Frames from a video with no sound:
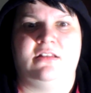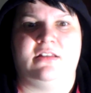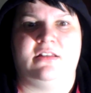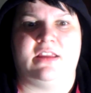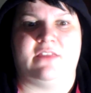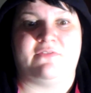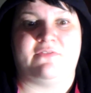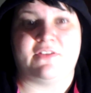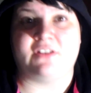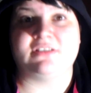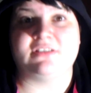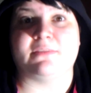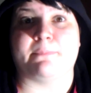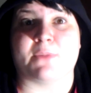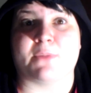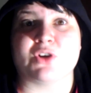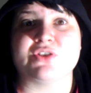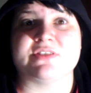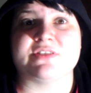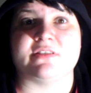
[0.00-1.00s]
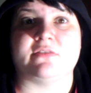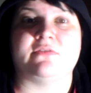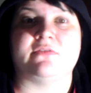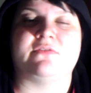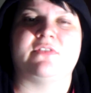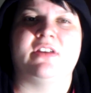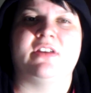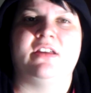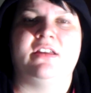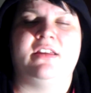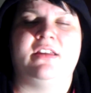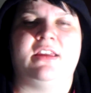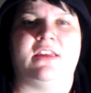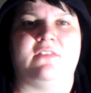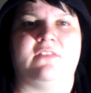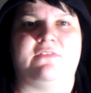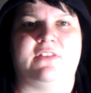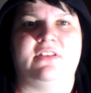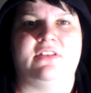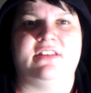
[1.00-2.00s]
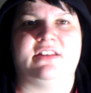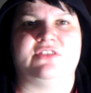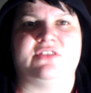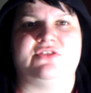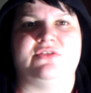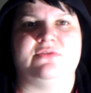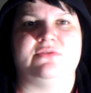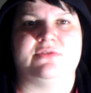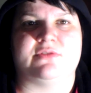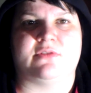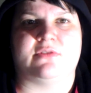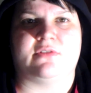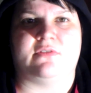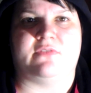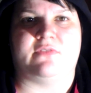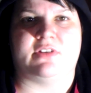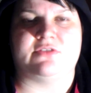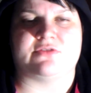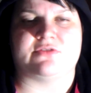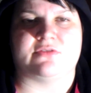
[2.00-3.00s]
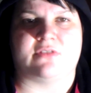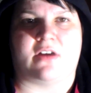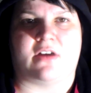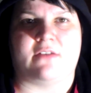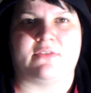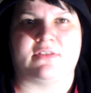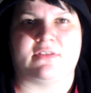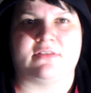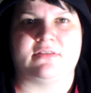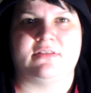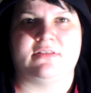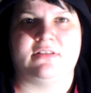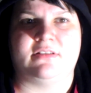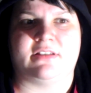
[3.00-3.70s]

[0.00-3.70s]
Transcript: immersive. It felt like a choose-your-own-adventure novel.